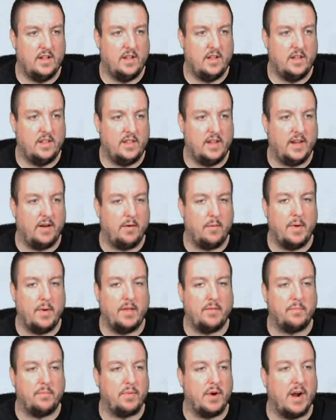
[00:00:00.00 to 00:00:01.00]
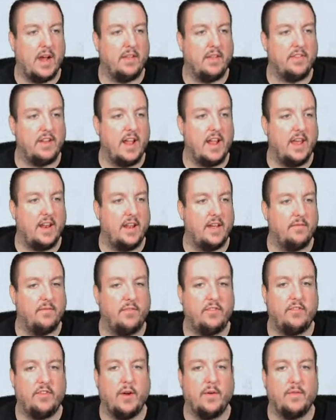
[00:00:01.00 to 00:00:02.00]
I think everybody's browsing how to
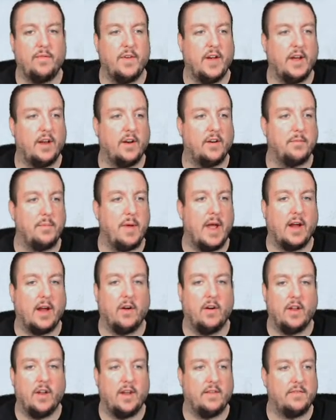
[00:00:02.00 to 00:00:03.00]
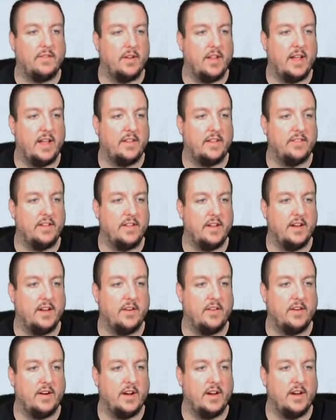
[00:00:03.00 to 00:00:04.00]
sew fingers back on after last night,
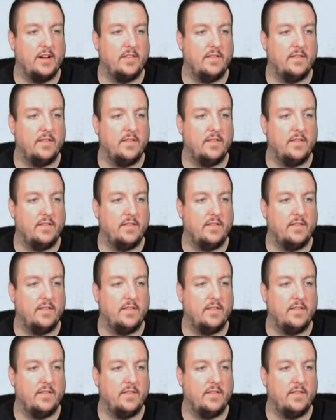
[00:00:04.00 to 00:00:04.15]
right?